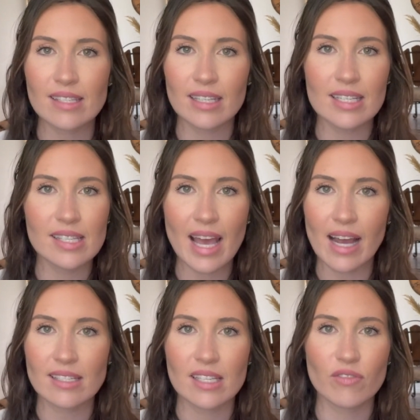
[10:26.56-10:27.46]
easy
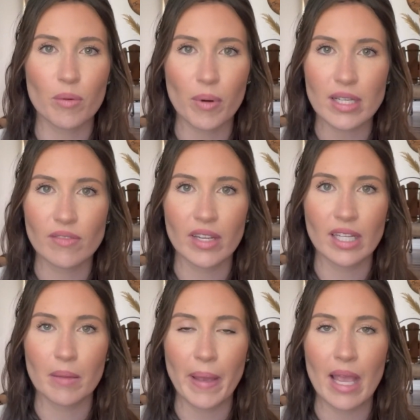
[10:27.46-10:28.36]
access for
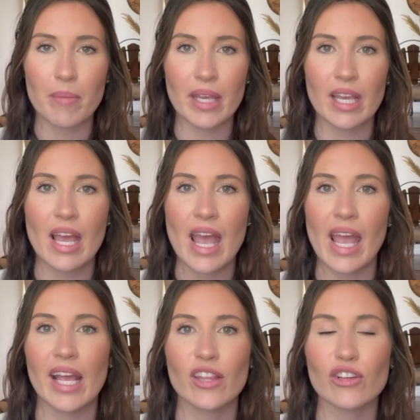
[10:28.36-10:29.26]
breastfeeding the baby,
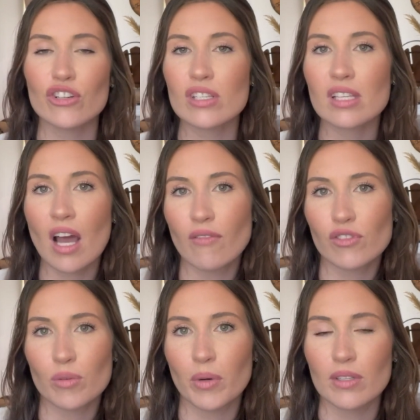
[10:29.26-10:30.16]
and they're just
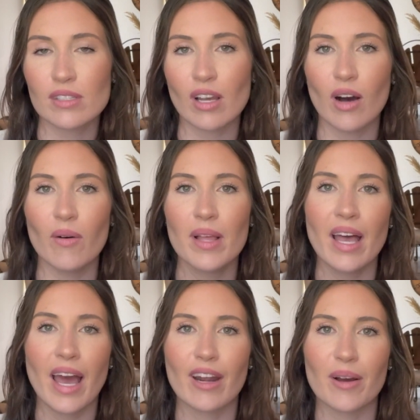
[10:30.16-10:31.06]
comfortable. So
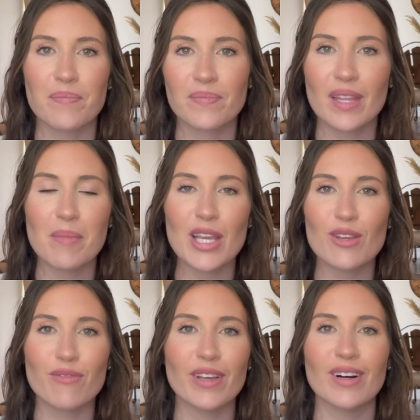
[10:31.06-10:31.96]
I know they make
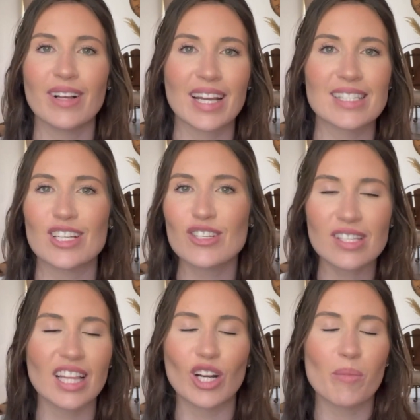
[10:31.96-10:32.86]
you feel, like I said, just
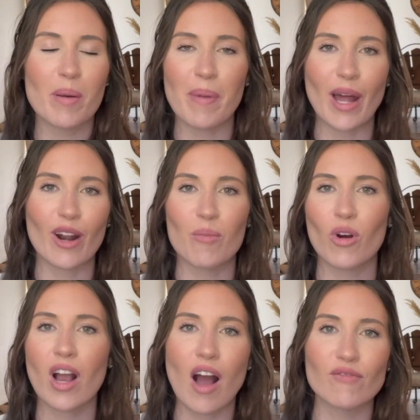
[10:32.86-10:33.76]
a little bit better,
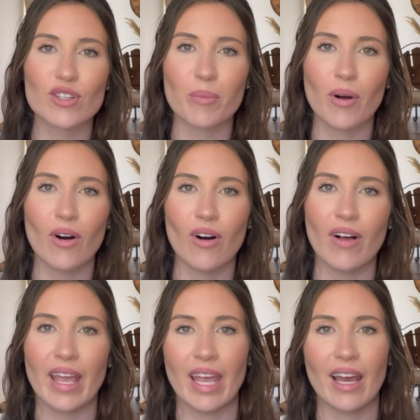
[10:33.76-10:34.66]
more
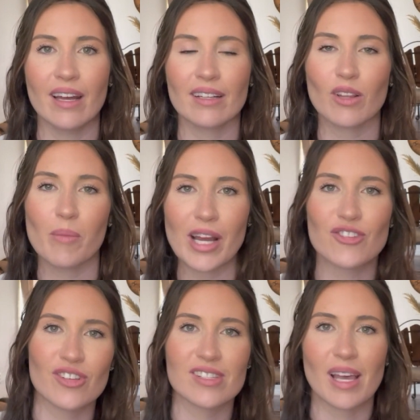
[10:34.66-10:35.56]
comfortable, and a little
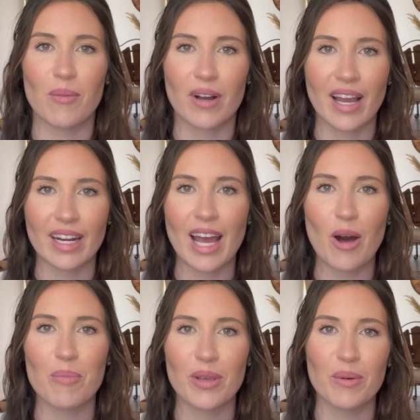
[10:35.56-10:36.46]
matching set will kind of
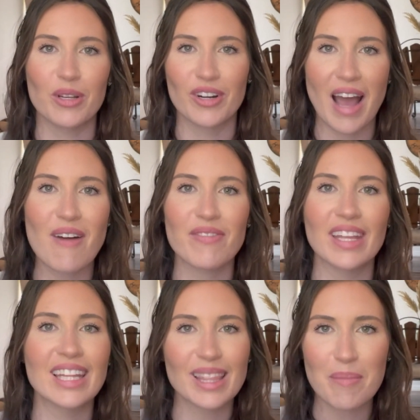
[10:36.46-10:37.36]
help you when you're not
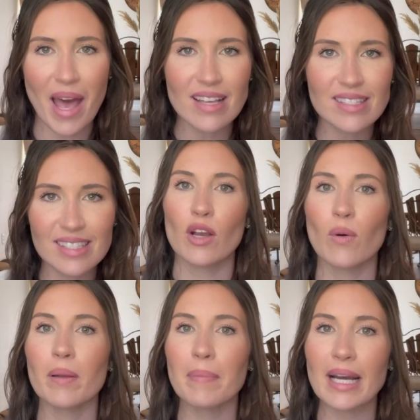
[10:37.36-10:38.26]
feeling the best.
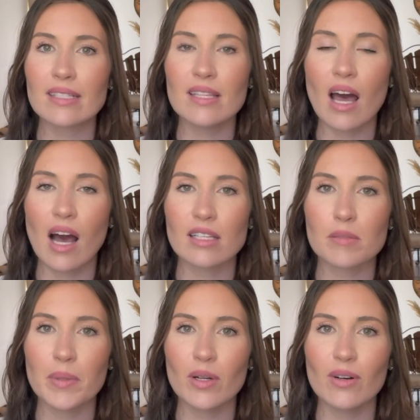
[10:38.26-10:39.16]
Going back to the
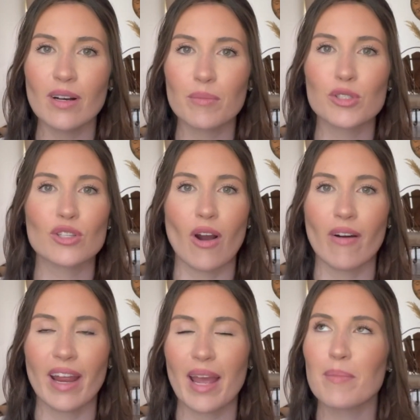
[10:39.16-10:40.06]
hospital, I'm
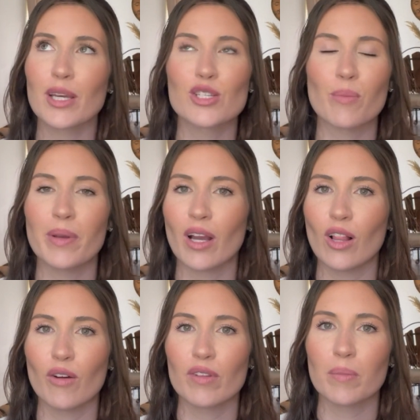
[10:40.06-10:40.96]
sorry, I'm like jumping
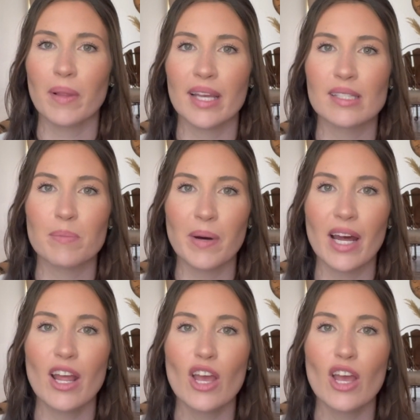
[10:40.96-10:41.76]
all over the place, but